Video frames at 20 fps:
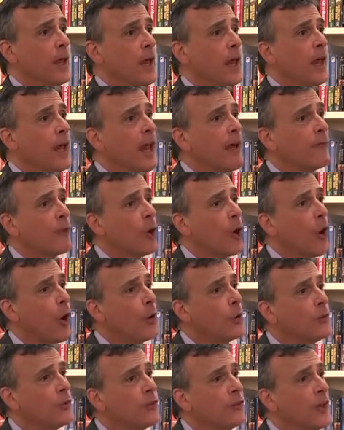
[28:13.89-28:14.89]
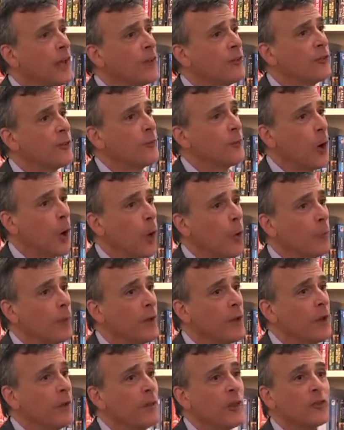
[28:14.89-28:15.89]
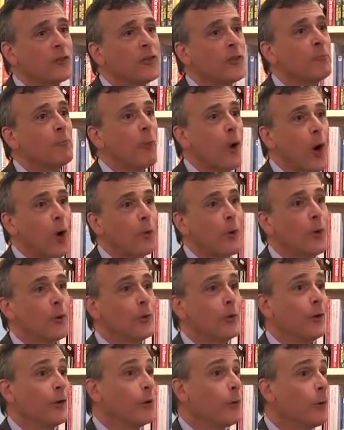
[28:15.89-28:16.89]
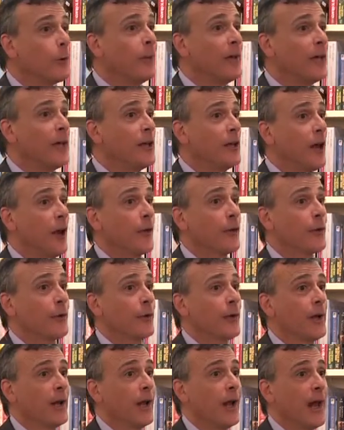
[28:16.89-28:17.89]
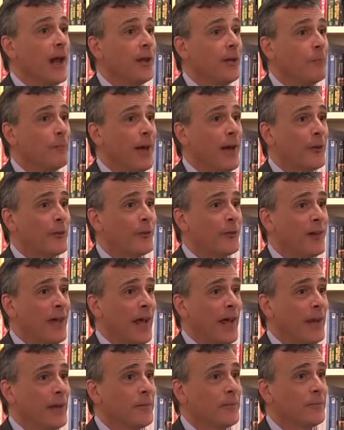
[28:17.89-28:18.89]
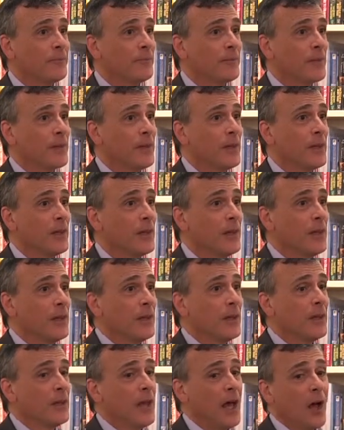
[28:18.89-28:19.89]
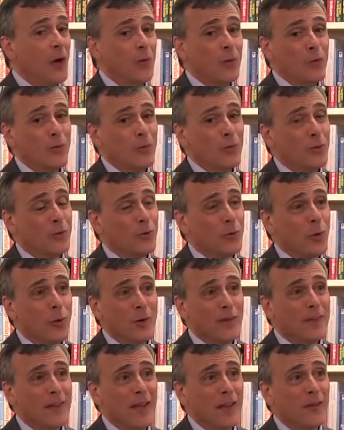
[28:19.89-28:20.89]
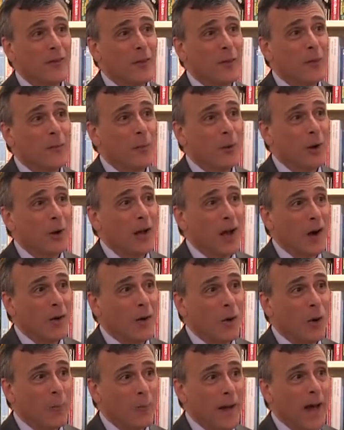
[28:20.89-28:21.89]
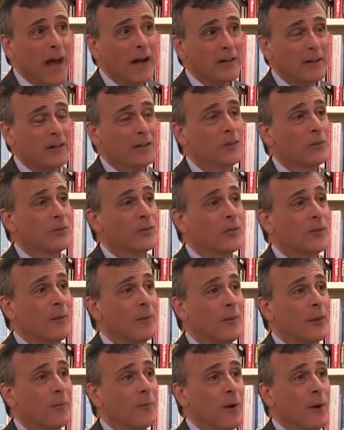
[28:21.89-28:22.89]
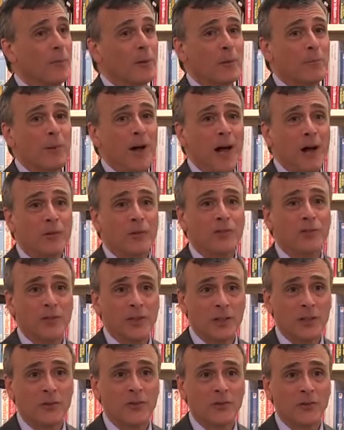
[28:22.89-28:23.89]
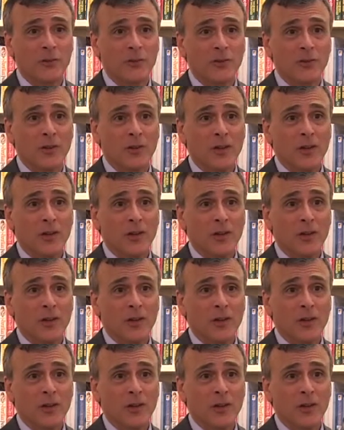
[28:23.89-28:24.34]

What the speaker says: and have their own sense of hope that tomorrow will be another and a better day. Now, toward the end of the book, I'll go back to some of the public policy issues.